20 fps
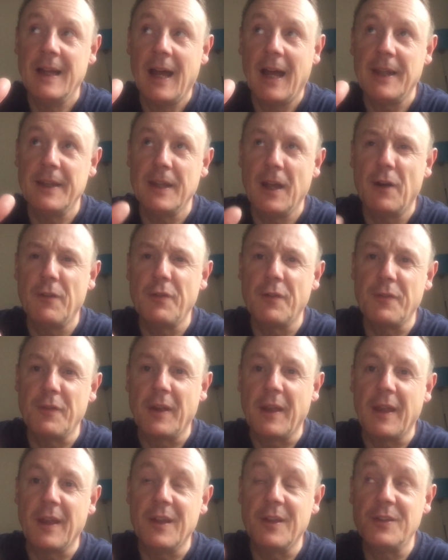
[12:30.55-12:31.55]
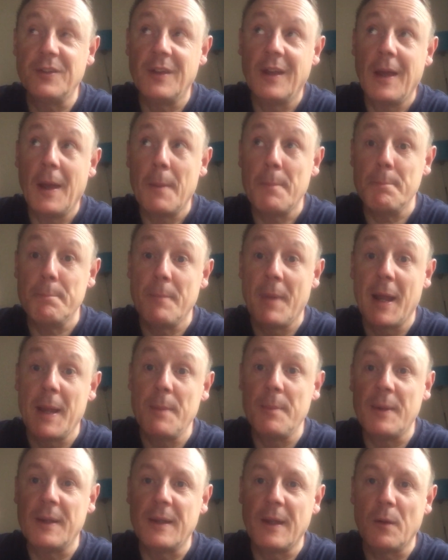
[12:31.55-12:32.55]
And the other thing is,
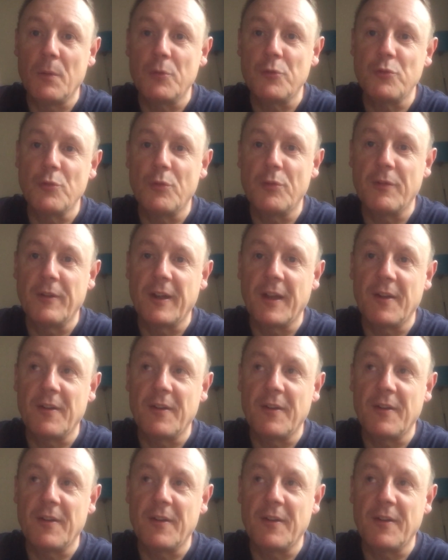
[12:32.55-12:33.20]
maybe they were drawing